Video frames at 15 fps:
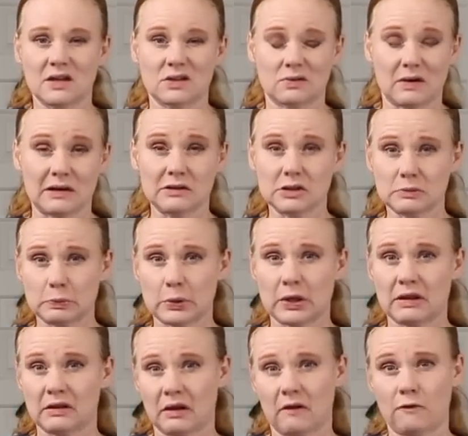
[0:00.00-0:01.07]
So I just
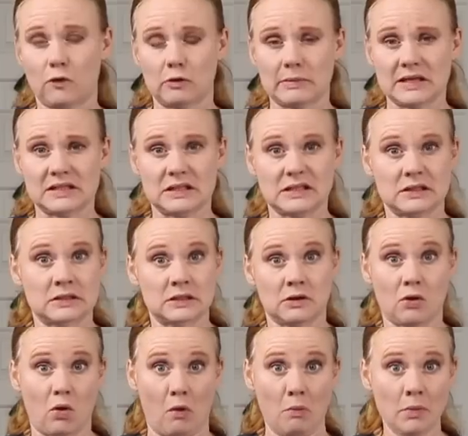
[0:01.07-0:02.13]
print like 4x6s at
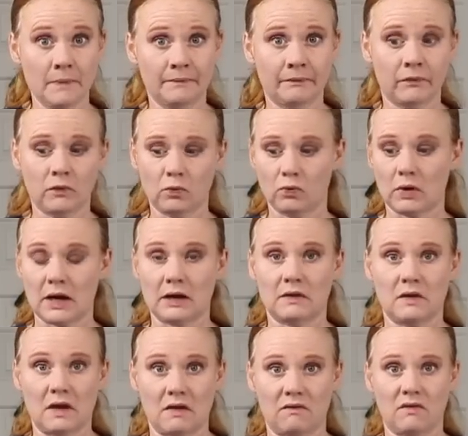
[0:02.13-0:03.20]
home, right on
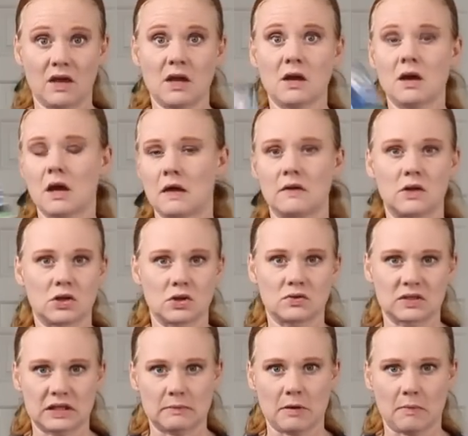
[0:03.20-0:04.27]
the Envy, and then
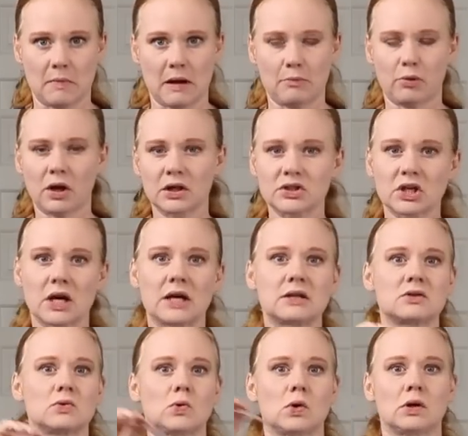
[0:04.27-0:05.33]
use them in my
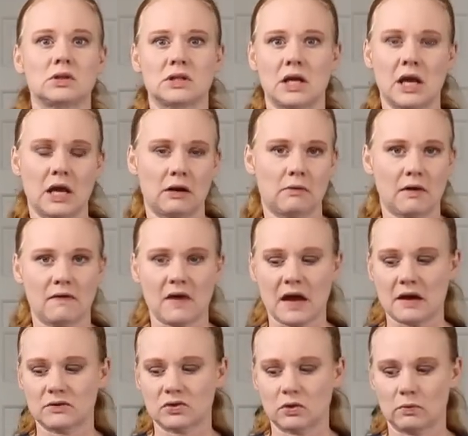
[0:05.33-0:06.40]
projects or to hang around the
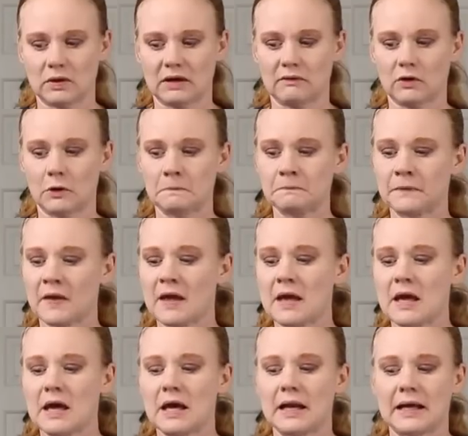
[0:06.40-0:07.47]
house or whatever.
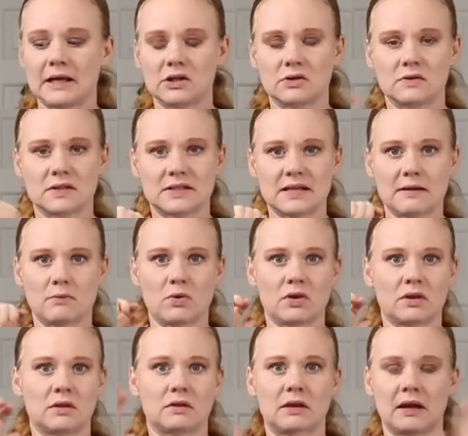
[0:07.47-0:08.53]
And I can do the same
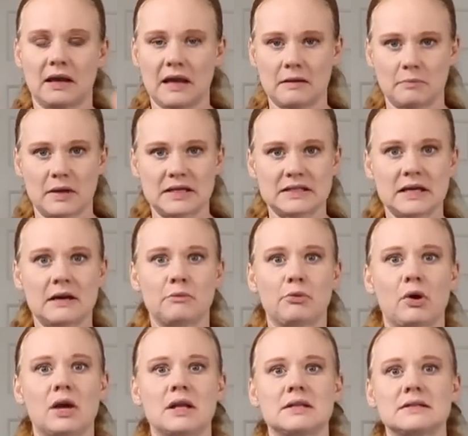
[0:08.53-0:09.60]
with like 8x10
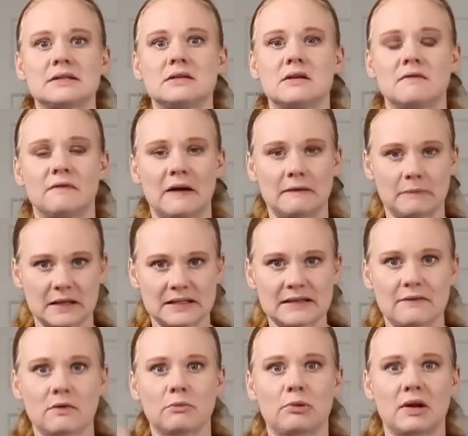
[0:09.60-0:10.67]
prints,
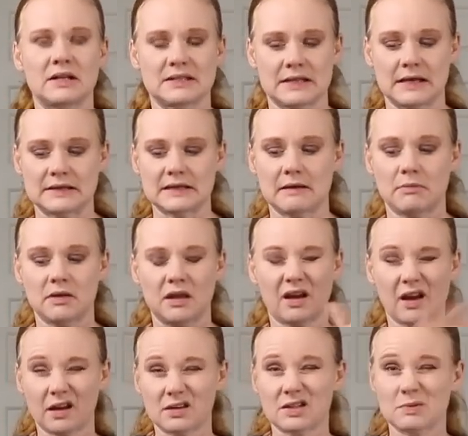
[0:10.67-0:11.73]
5x7 prints, that type of thing.
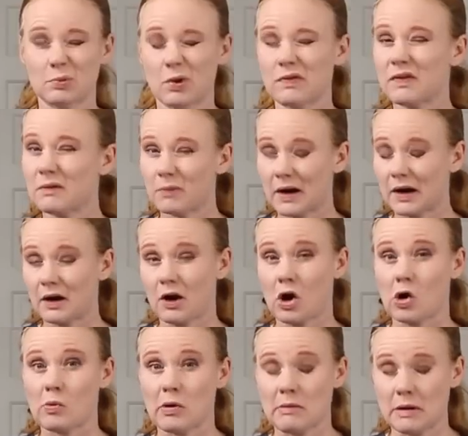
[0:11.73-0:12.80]
I can just print them right at
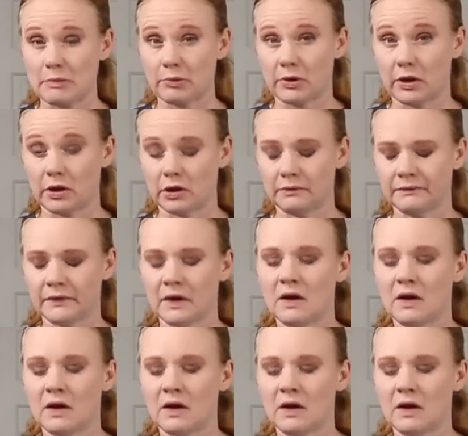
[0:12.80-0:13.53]
home on my printer.